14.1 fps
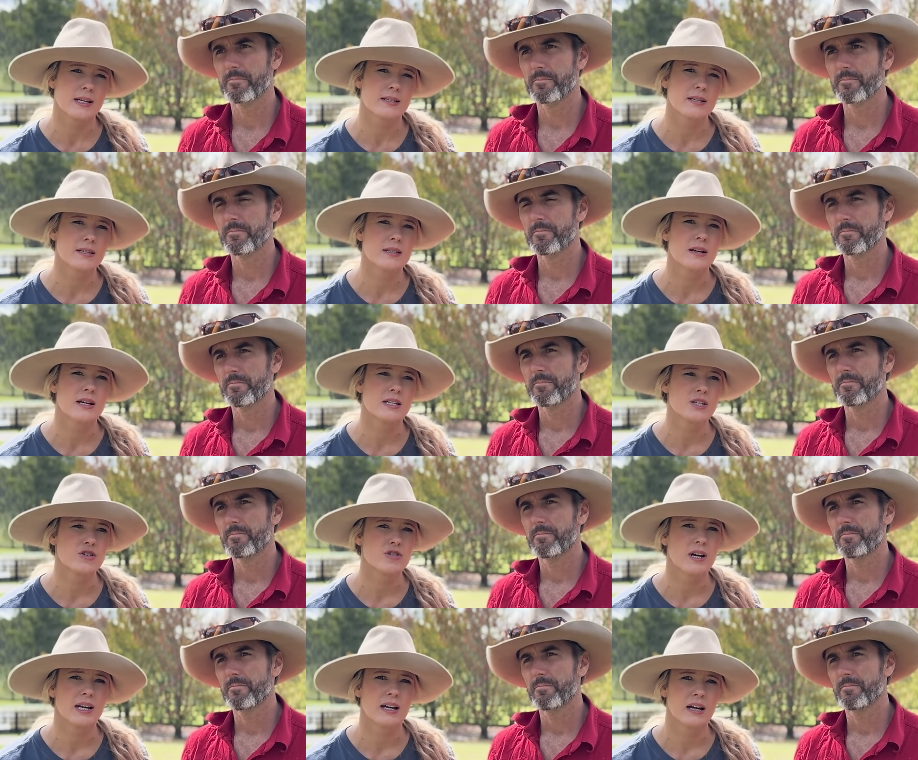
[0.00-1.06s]
Speaker 1: exercise
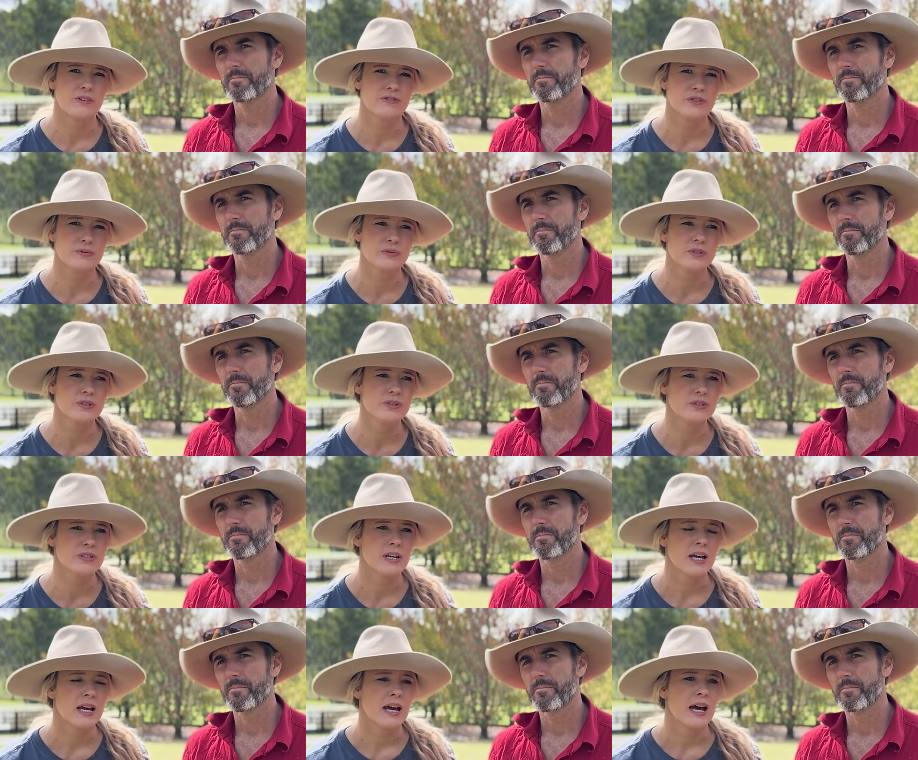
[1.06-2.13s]
straight mm. afterwards.
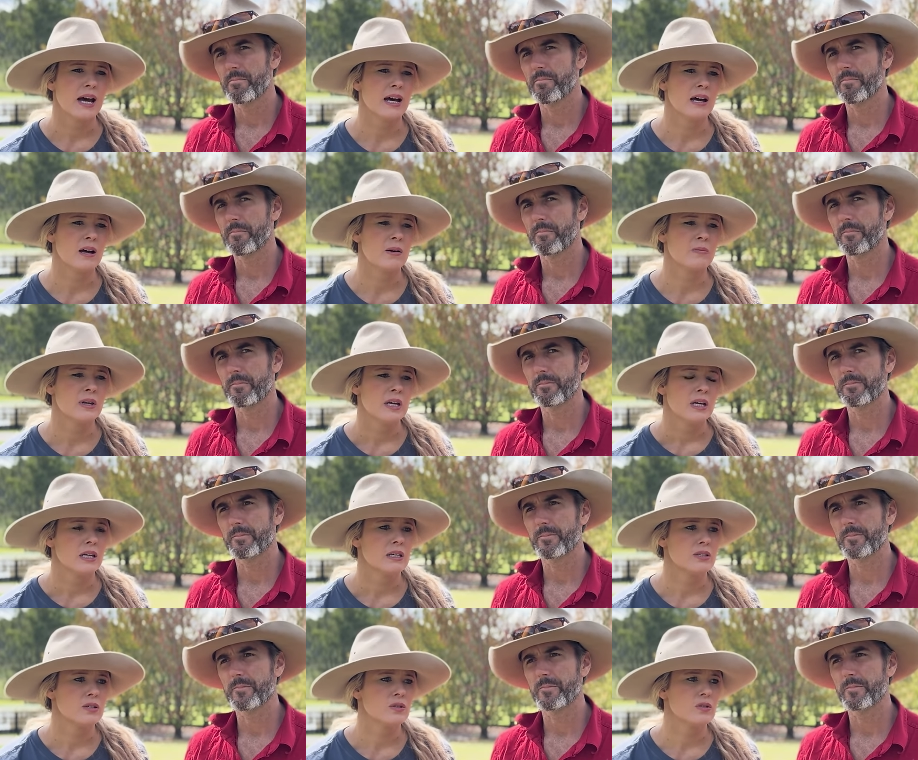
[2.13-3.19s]
Mm. Um,
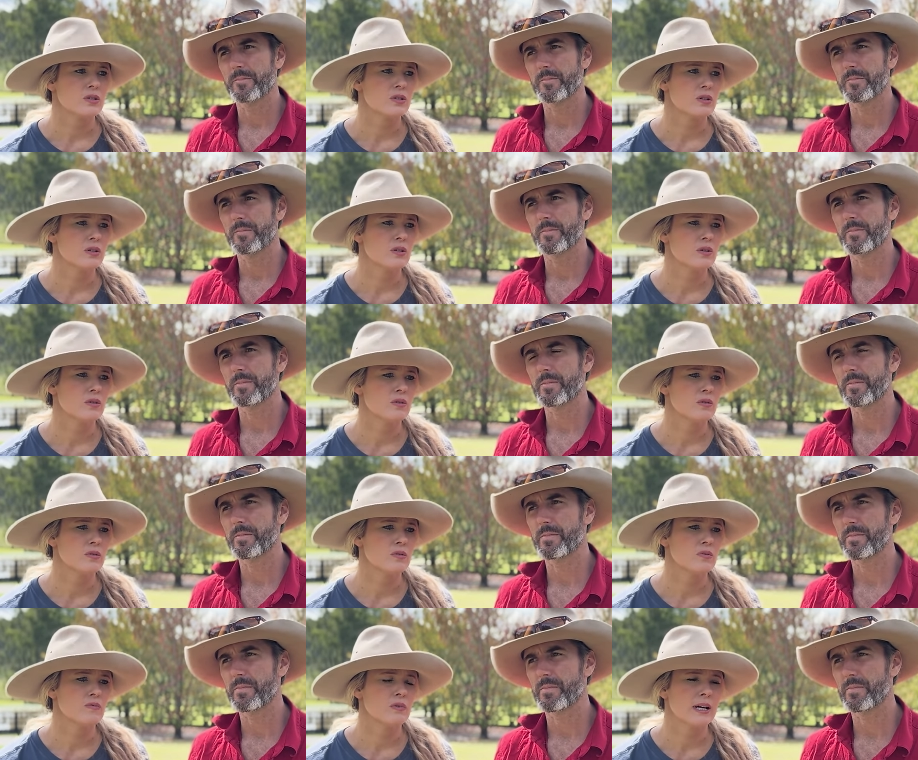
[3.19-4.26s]
it's
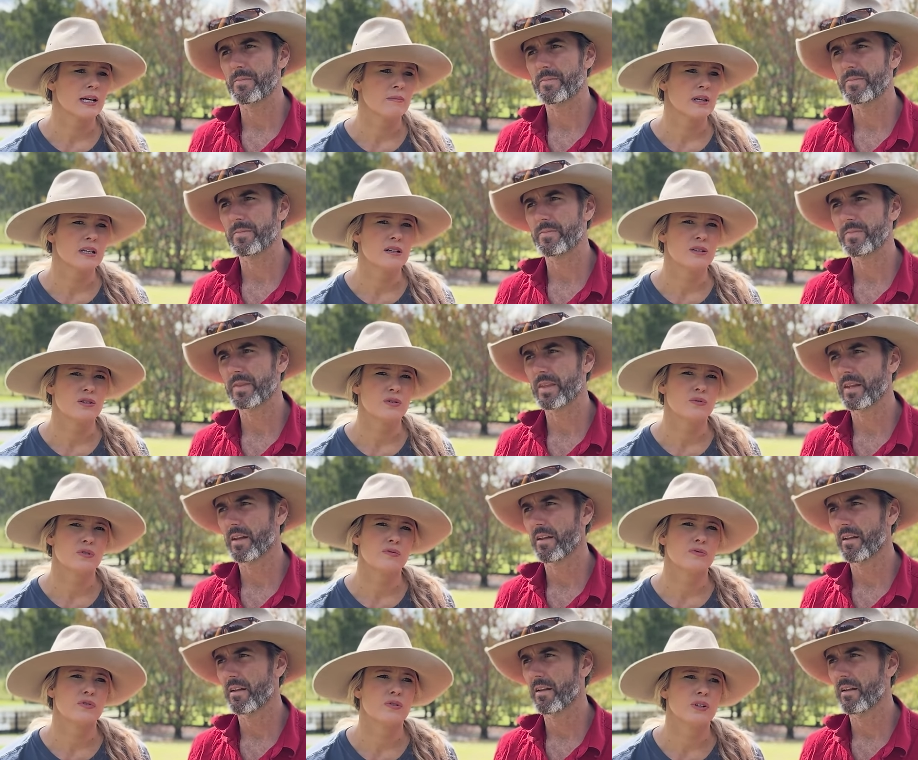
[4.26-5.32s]
also recommended to
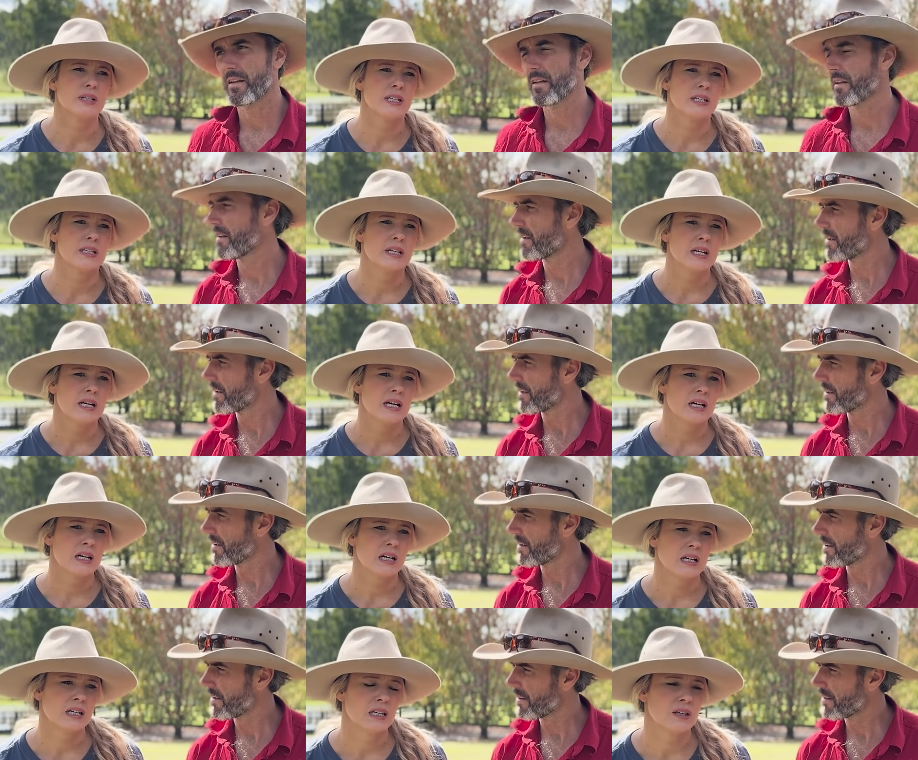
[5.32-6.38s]
avoid
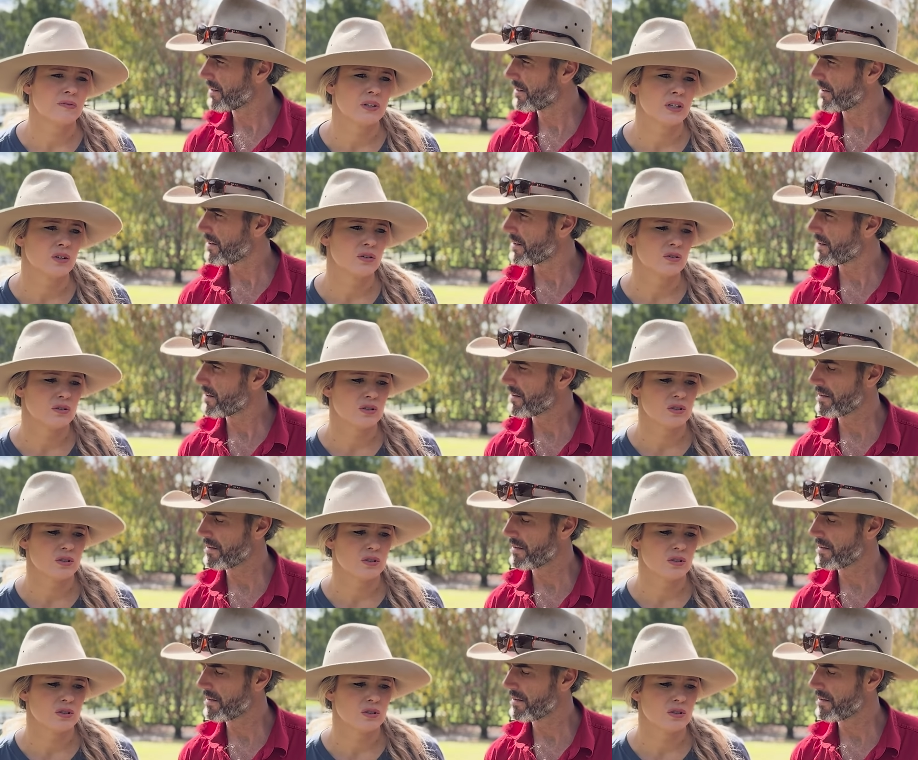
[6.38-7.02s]
uh, giving your